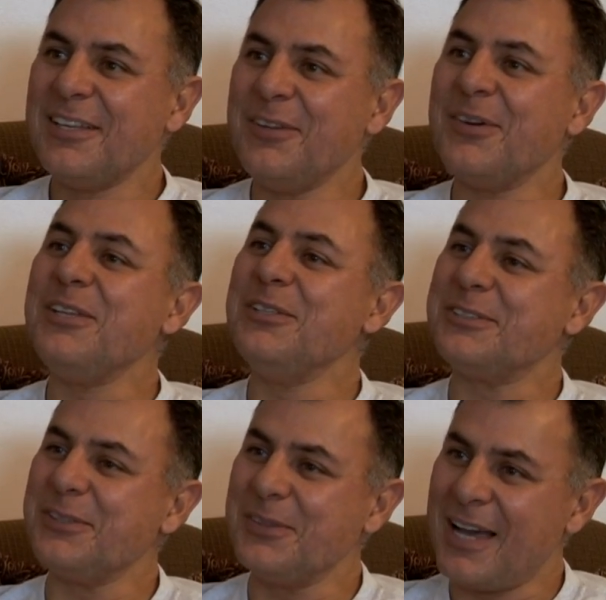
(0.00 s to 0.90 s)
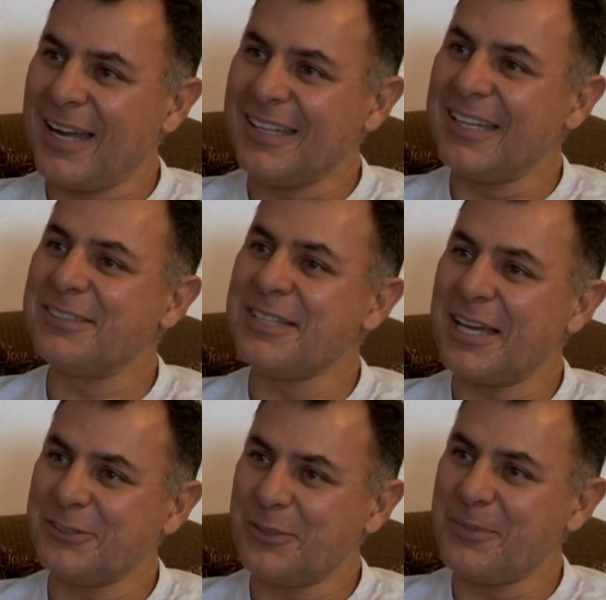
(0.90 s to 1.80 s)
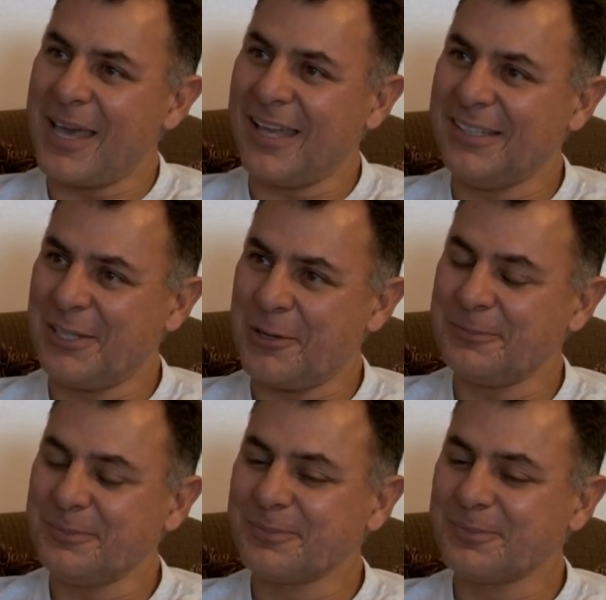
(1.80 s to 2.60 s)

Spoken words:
You know, you still got it. It's not so bad, you know?